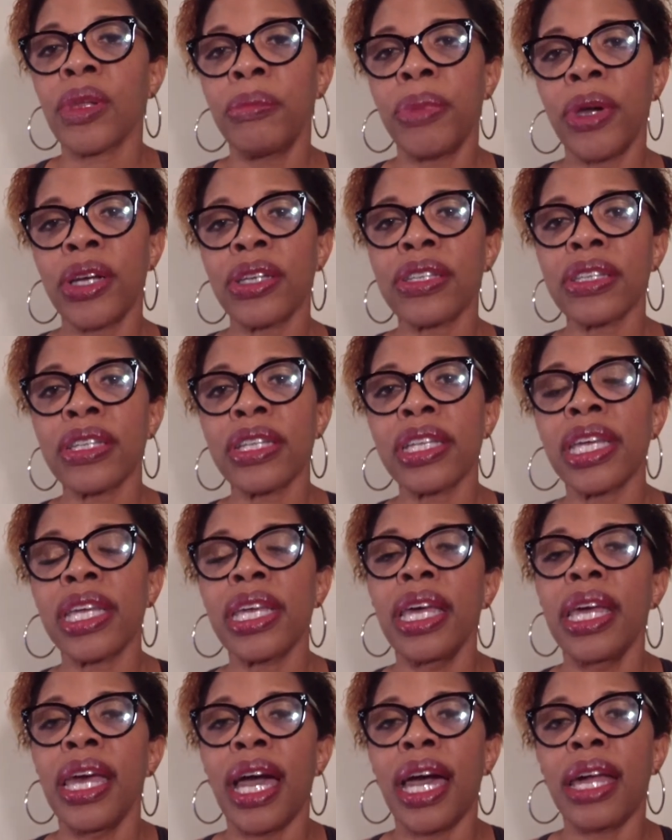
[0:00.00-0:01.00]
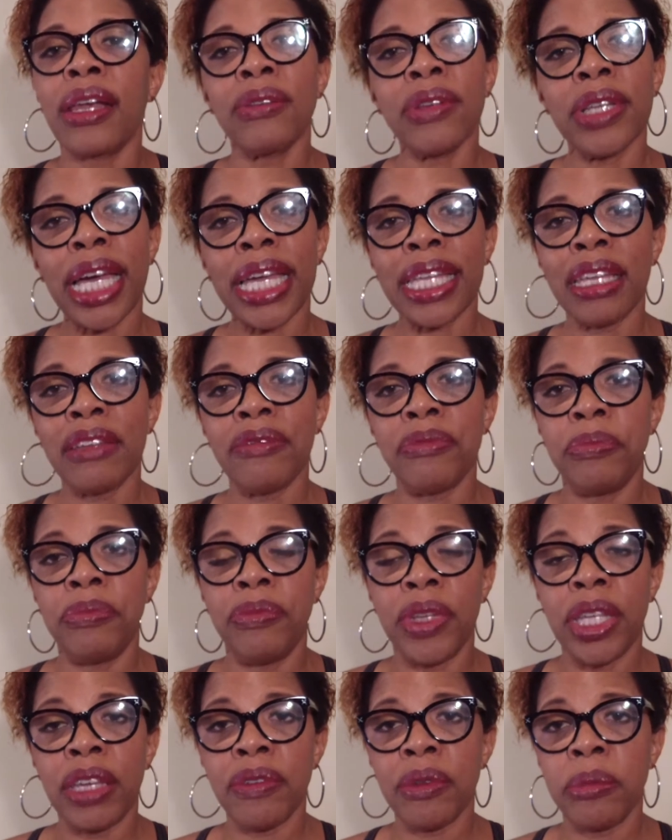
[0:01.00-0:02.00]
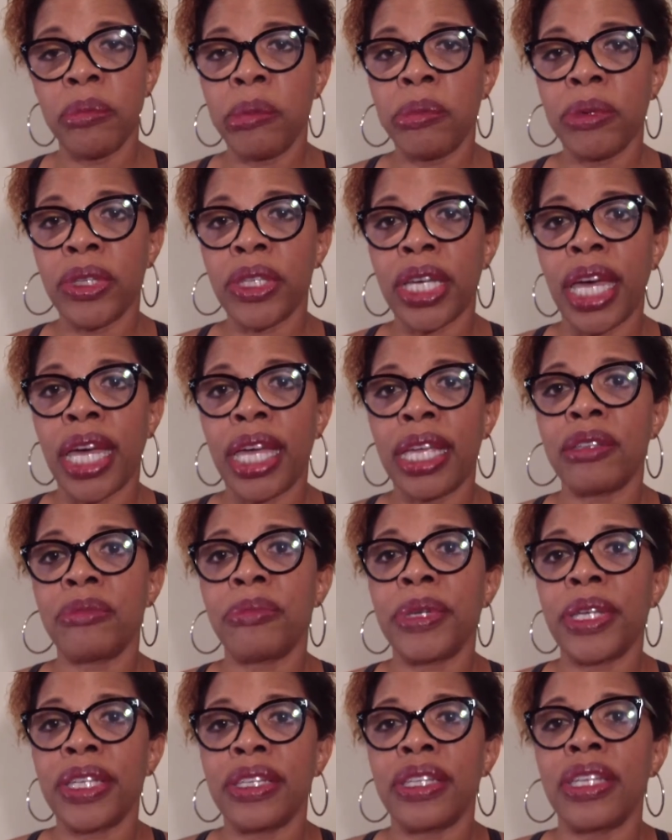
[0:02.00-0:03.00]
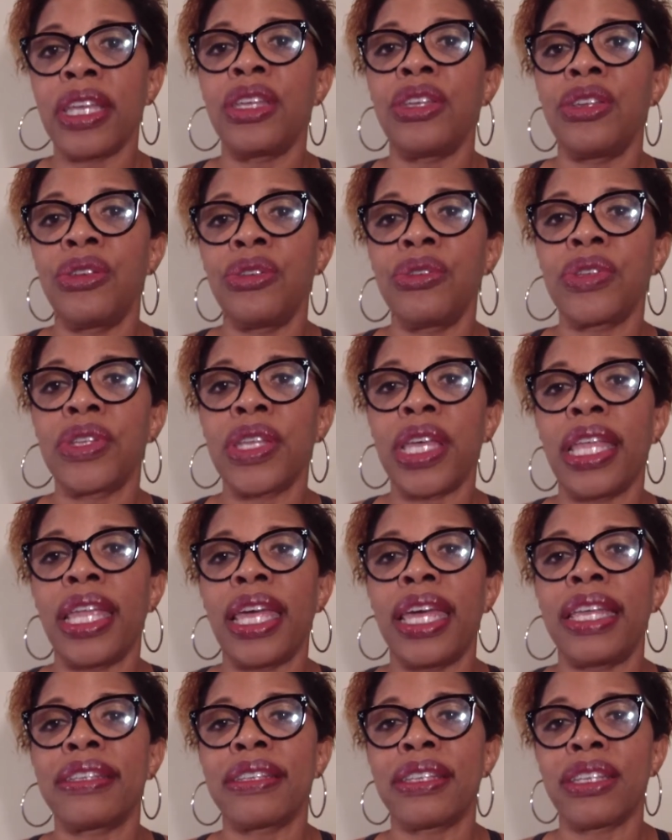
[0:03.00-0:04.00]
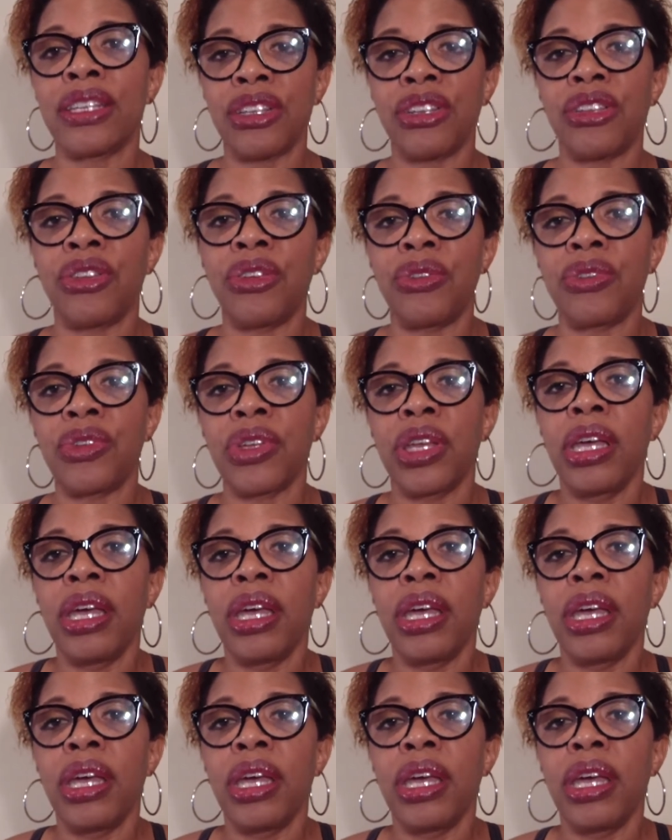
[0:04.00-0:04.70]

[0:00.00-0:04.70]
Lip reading: Personally, I don't like giving people diets because they use that as an excuse